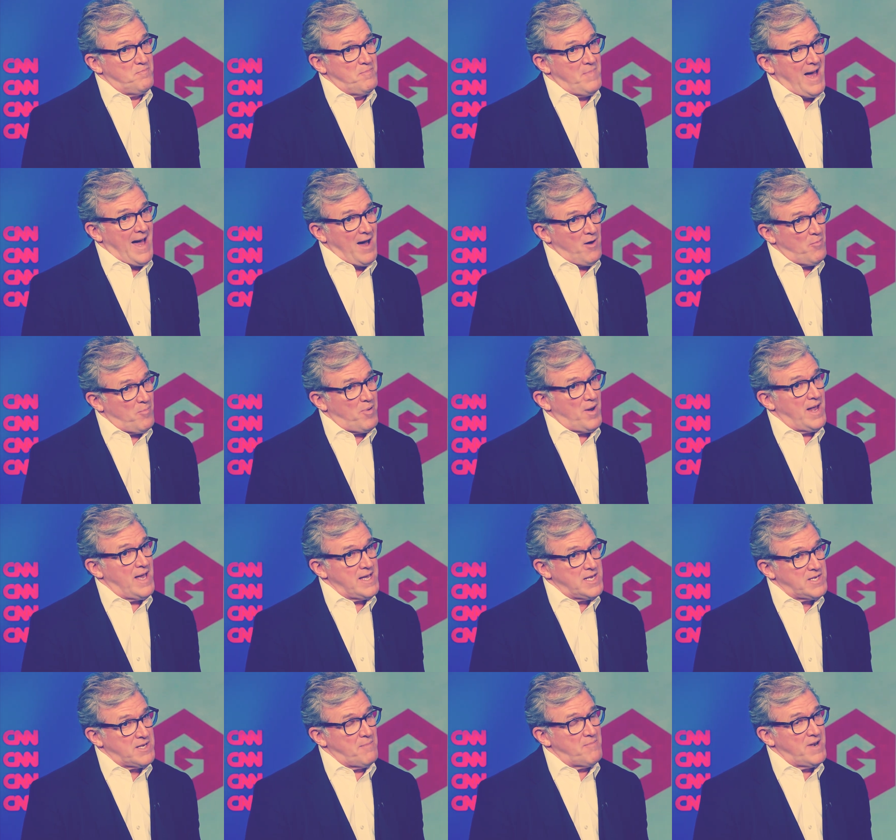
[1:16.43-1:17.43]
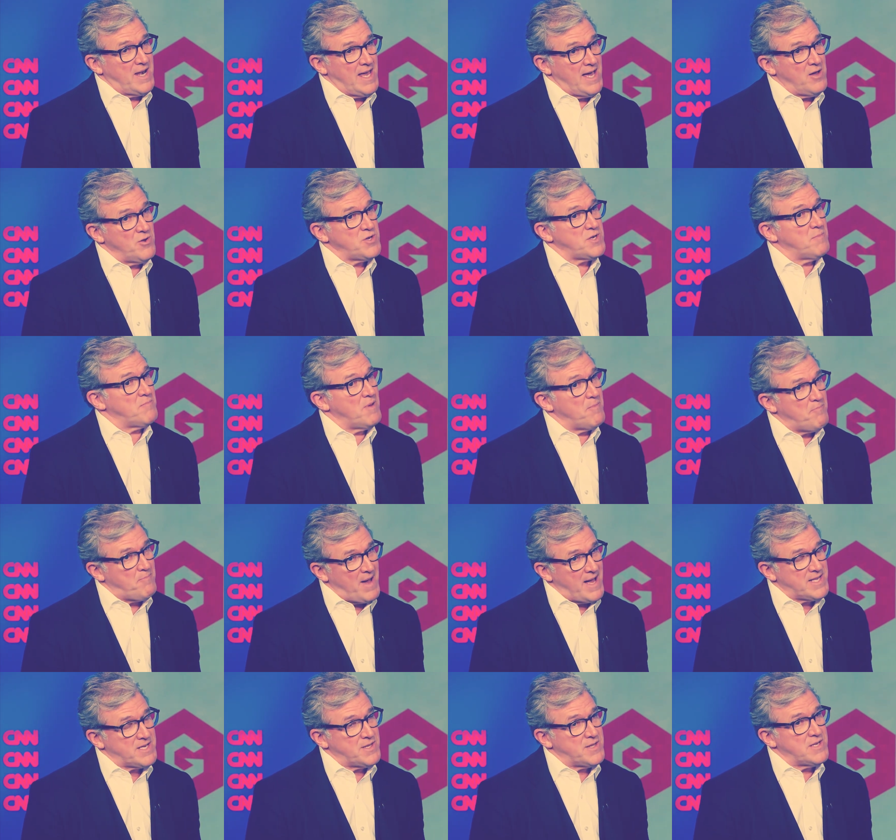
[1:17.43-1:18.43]
outplay somebody else and be
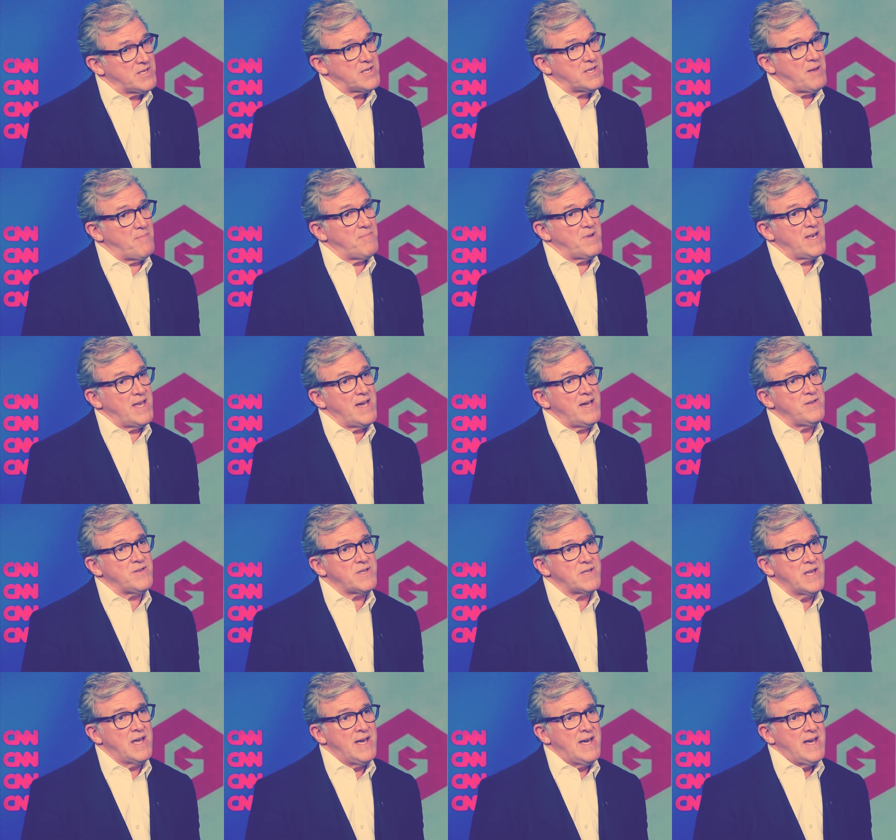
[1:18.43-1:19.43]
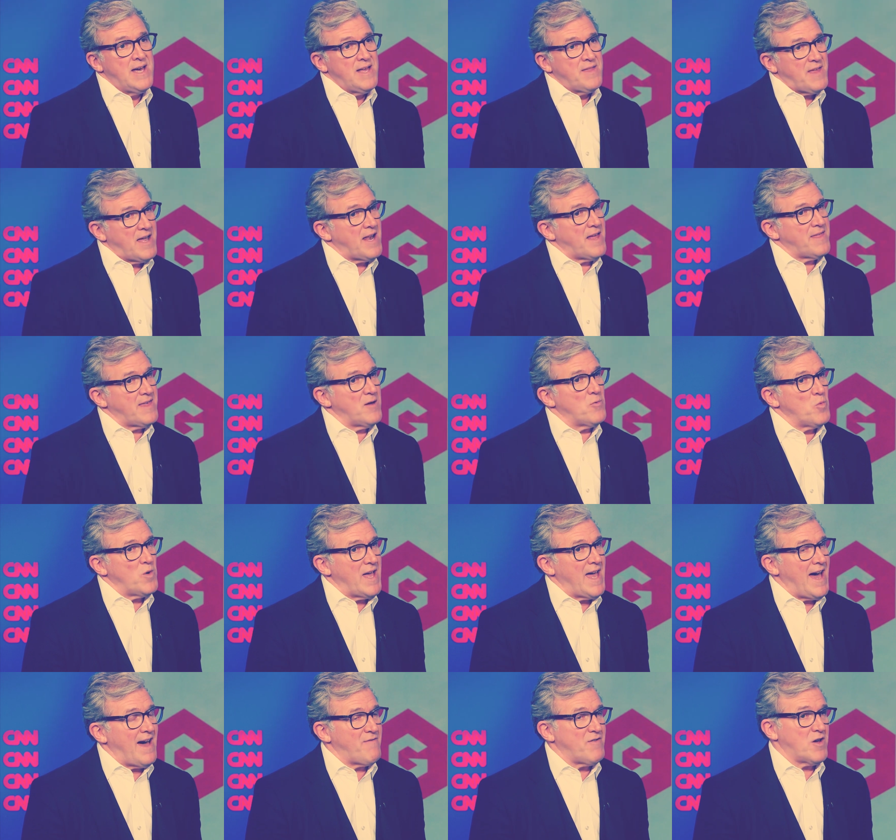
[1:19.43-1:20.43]
better than somebody else, then I think we
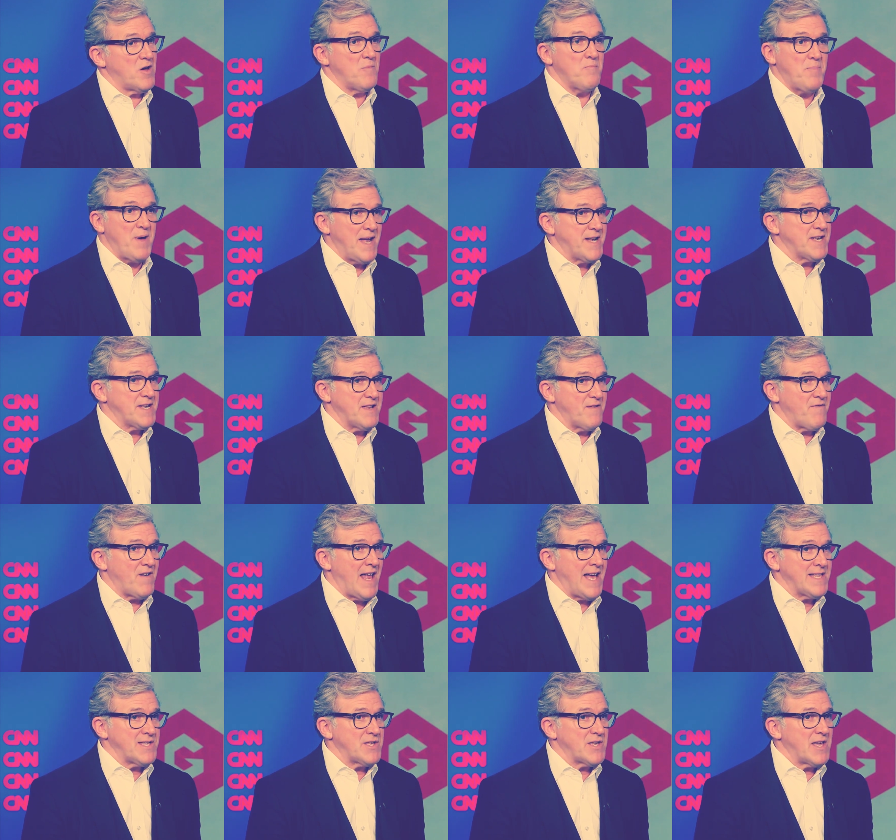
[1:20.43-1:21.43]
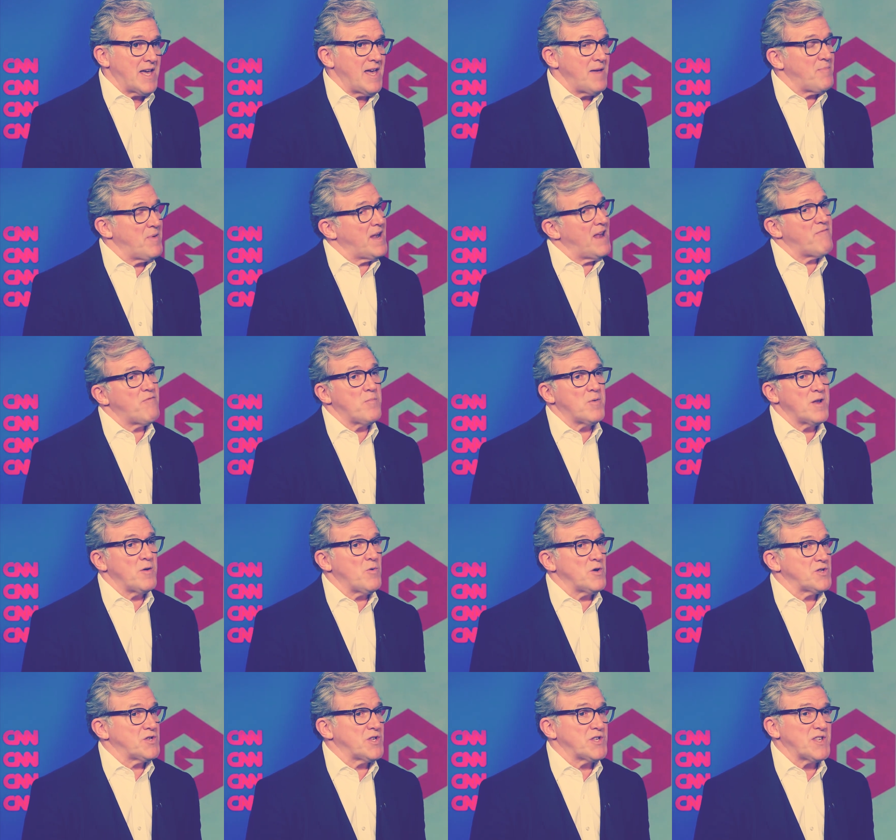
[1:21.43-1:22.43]
have a competitive landscape and everybody
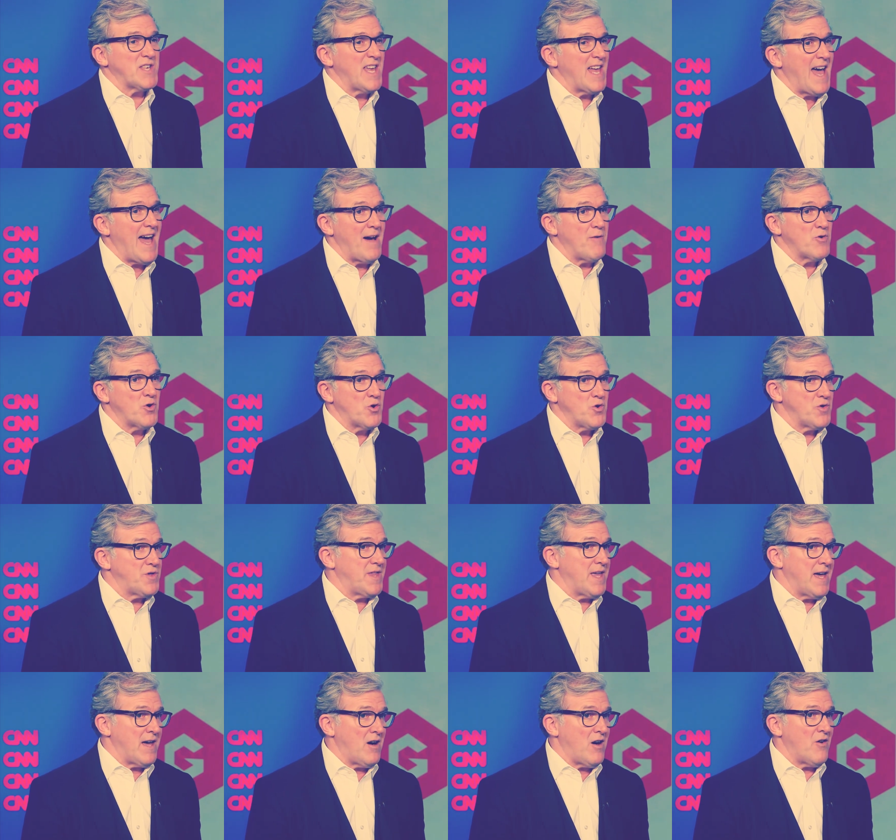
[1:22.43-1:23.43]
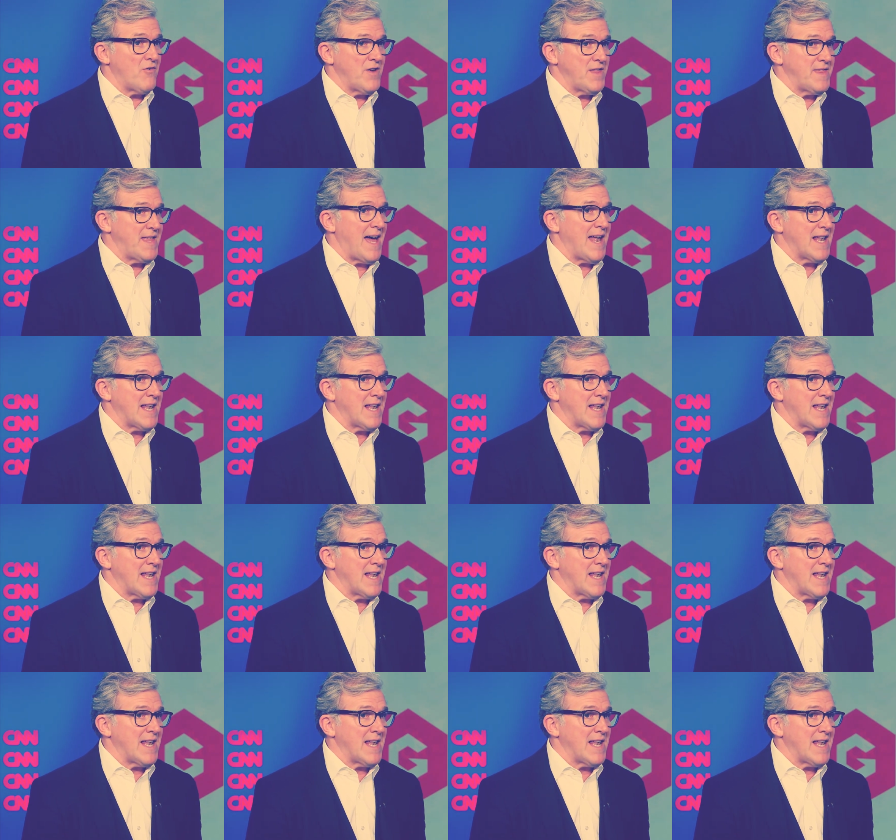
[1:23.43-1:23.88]
wants to see how good they are in that